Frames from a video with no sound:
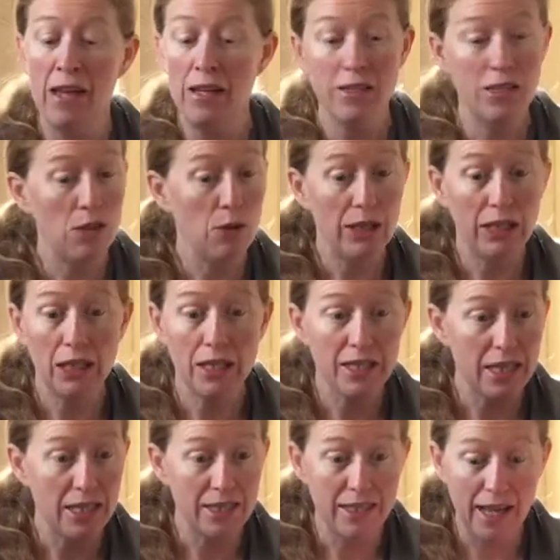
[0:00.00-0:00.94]
So it
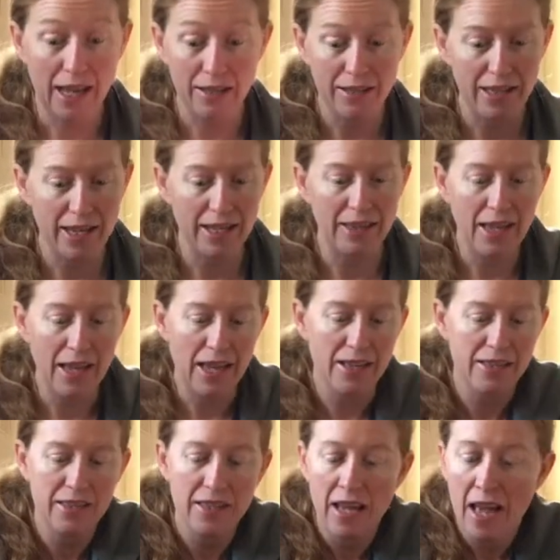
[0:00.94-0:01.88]
looks and sounds like
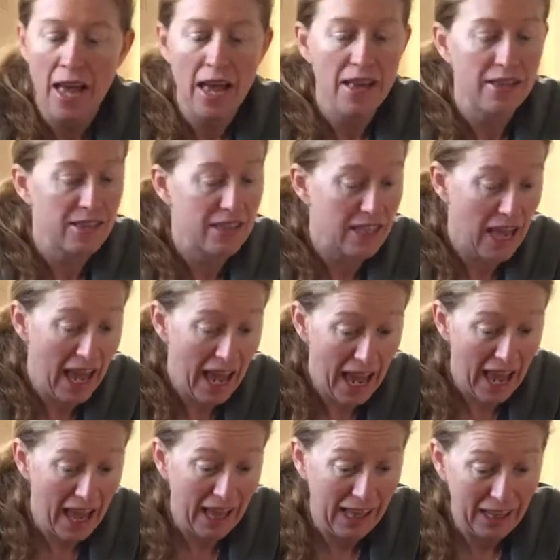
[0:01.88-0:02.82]
this.
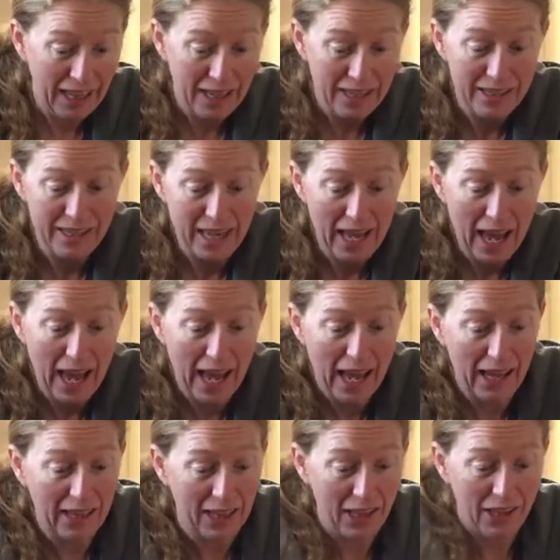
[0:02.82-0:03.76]
Sailor,
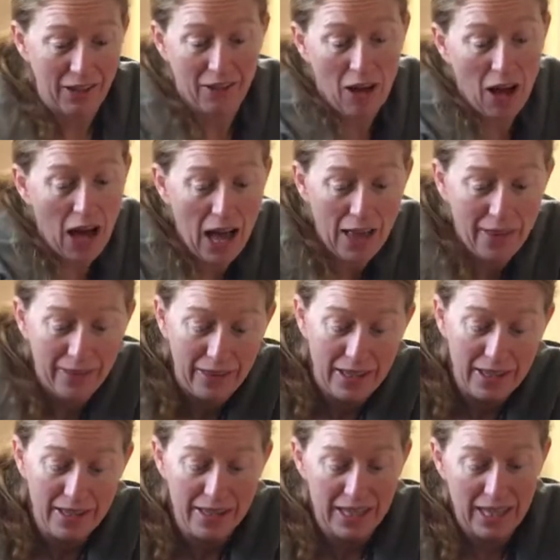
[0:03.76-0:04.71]
sailor on
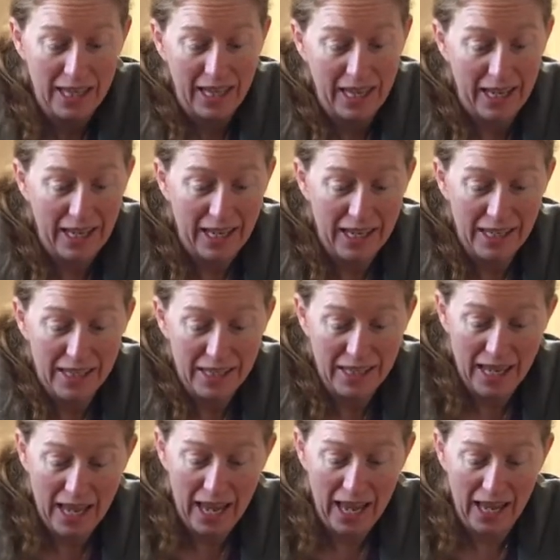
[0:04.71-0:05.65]
the sea,
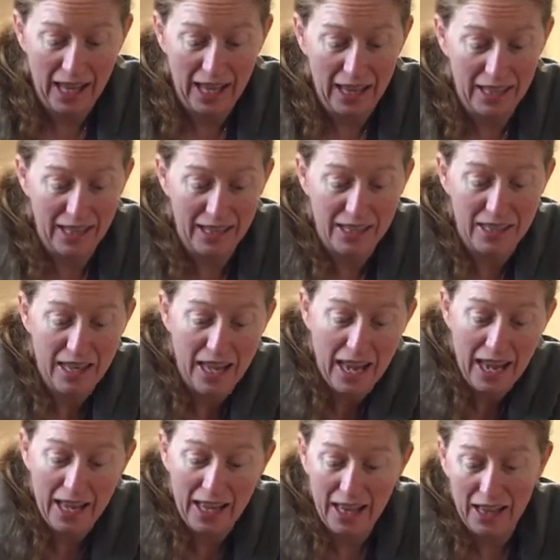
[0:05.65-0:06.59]
sailor,
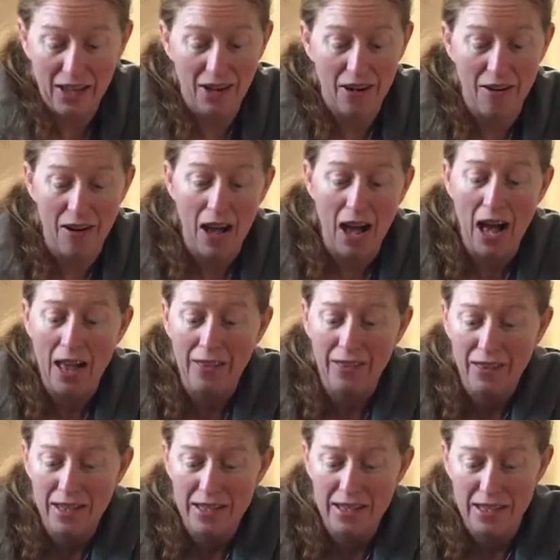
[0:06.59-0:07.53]
sailor
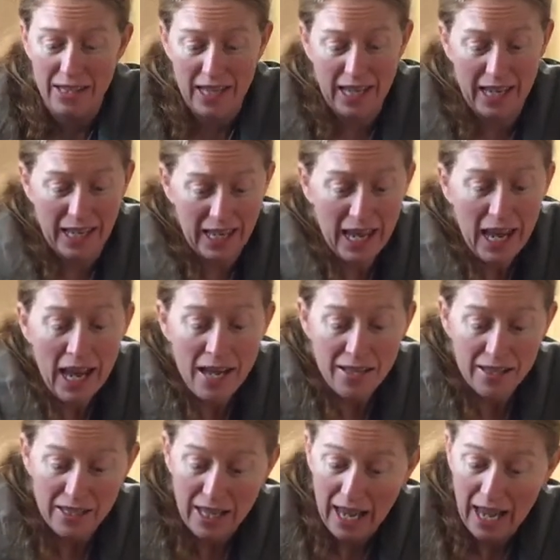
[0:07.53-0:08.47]
on the sea,
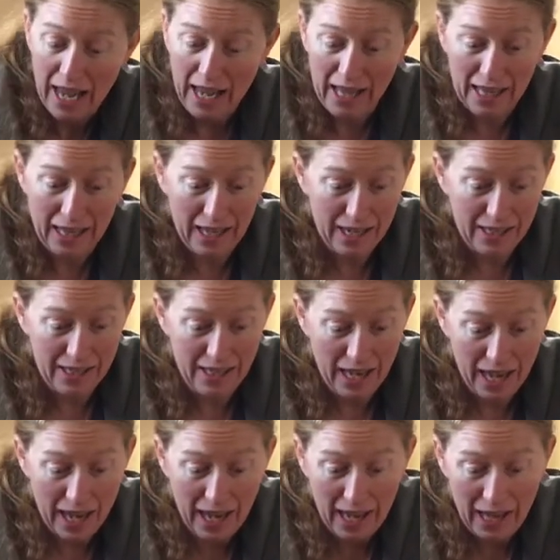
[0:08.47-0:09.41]
sailor,
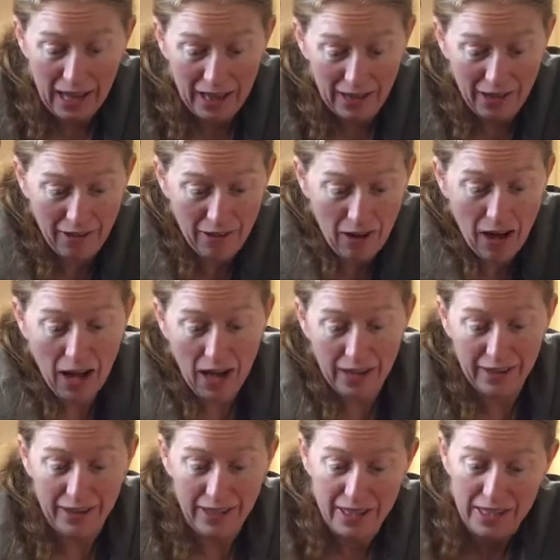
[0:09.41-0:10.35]
sailor
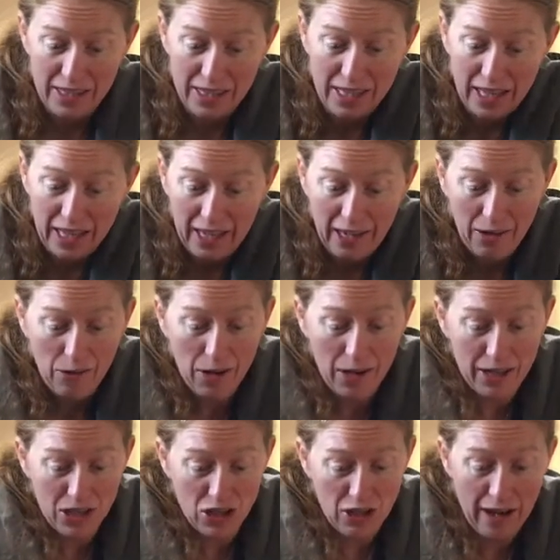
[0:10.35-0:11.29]
on the sea,
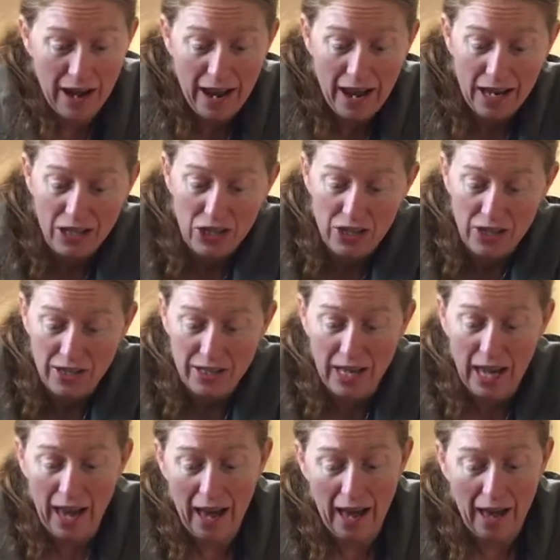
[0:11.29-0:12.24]
what treasures
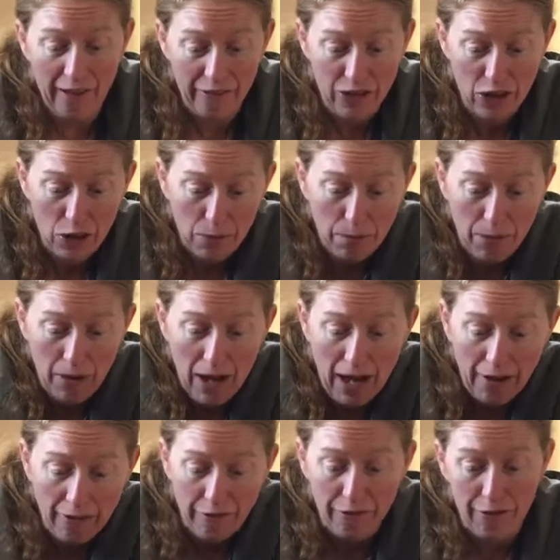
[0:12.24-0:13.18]
have you
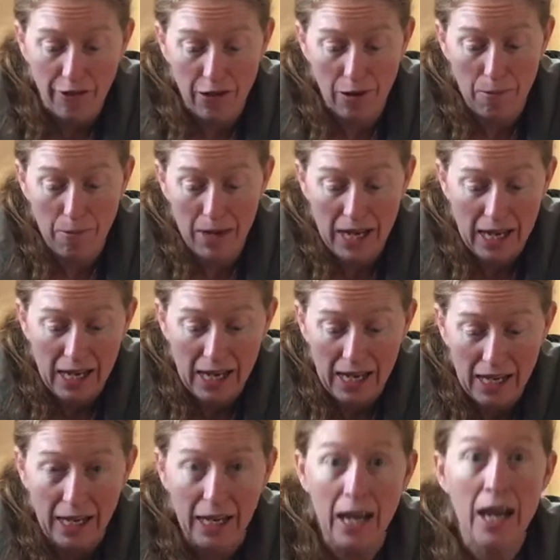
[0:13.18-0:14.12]
brought for
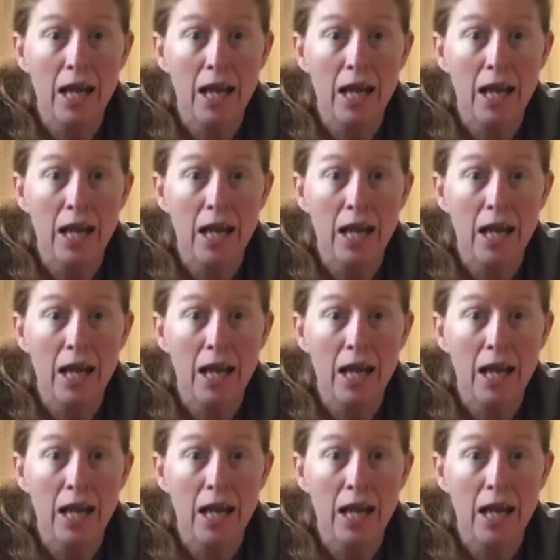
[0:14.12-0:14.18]
me?